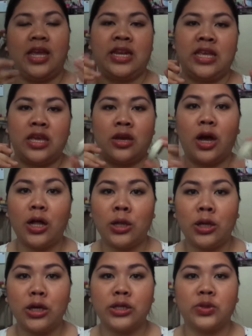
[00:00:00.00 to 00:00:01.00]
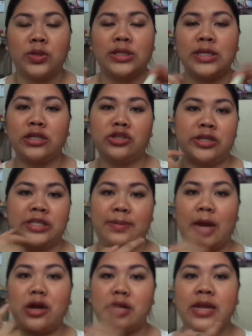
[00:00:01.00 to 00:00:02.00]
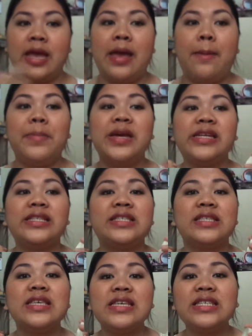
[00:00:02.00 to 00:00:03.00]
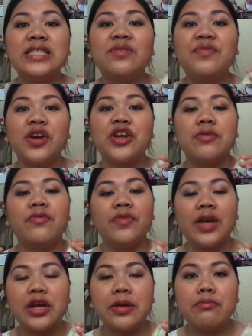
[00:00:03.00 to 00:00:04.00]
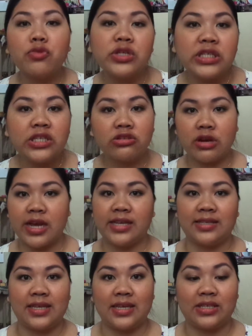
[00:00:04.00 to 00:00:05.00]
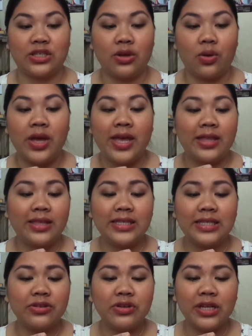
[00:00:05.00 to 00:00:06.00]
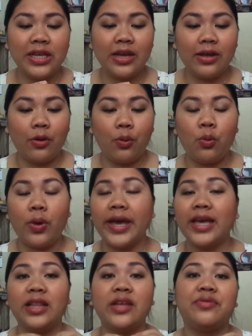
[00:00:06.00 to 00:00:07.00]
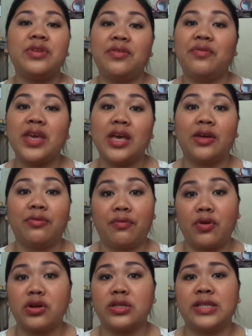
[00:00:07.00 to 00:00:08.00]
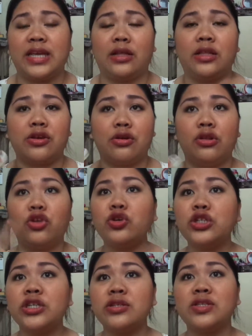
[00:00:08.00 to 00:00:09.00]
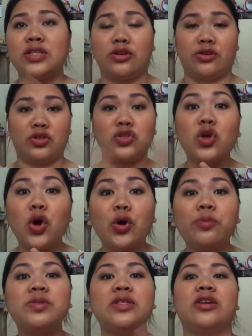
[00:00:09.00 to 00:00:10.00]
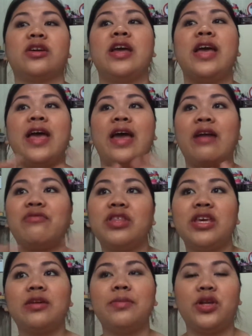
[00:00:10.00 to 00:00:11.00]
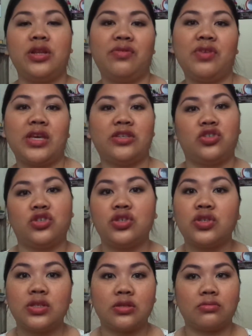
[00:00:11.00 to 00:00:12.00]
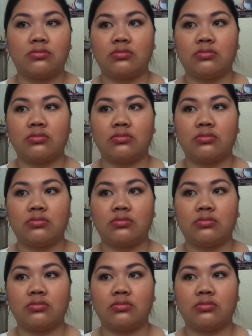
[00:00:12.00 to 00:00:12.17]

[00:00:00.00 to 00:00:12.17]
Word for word: any color, so it's like transparent, but it's this is very very moisturizing. So that's really why I love Nivea at first, like their lotions, their soaps, their everything about Nivea is just,